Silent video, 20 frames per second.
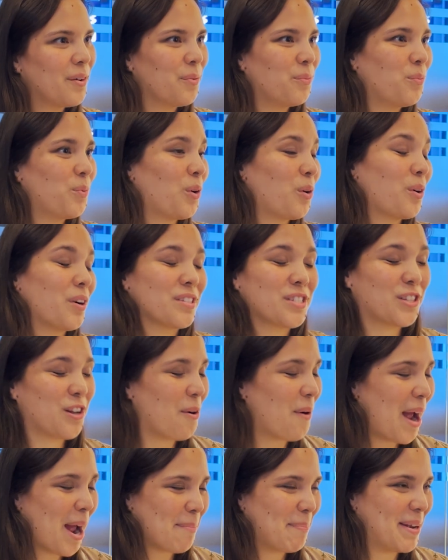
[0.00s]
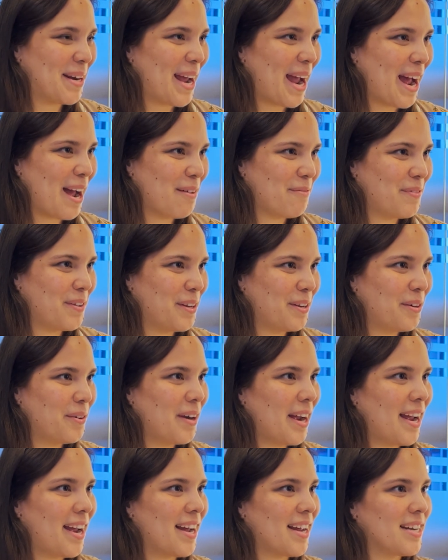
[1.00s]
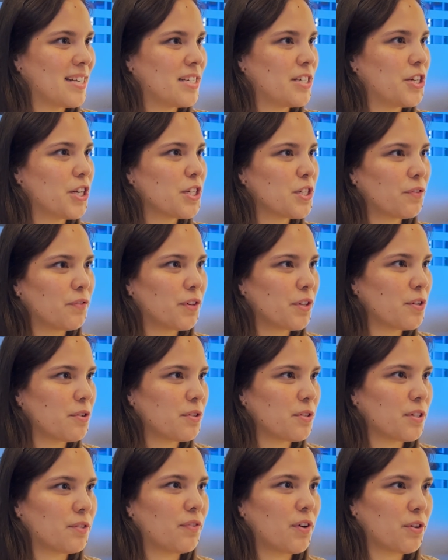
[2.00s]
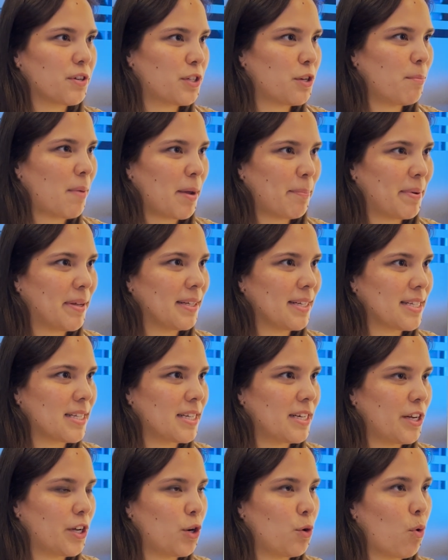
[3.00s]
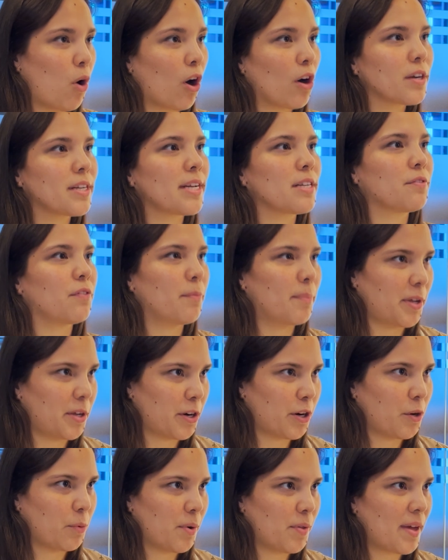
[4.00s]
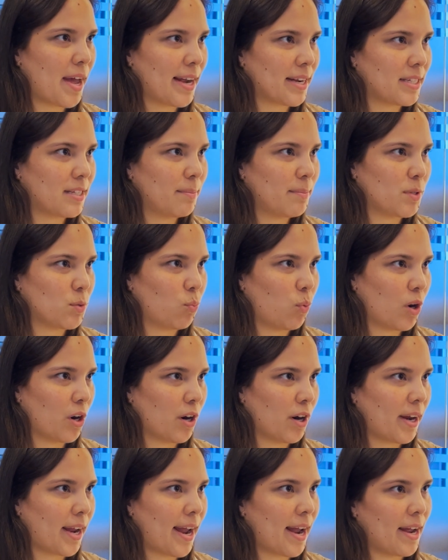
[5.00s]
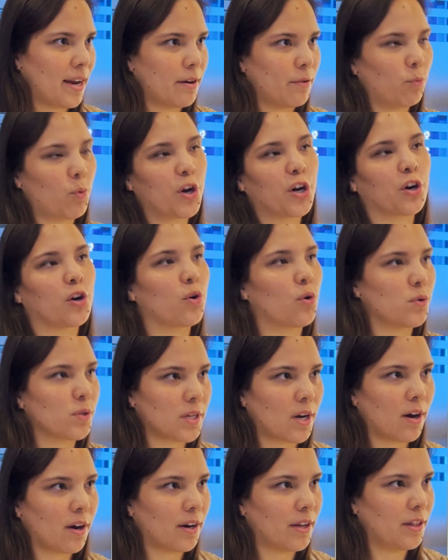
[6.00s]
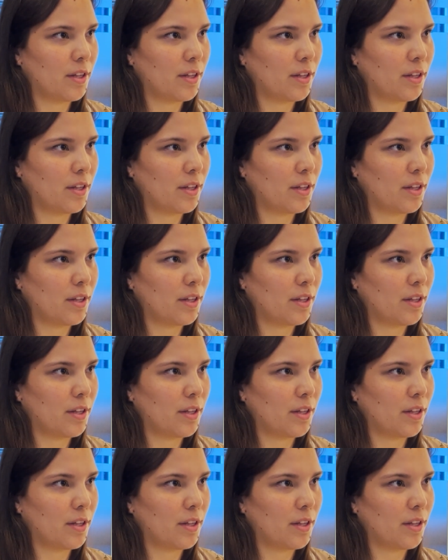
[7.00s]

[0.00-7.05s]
We're so happy to have you. And just for those folks who might be listening who aren't as familiar with EXIM's work and what your goals are in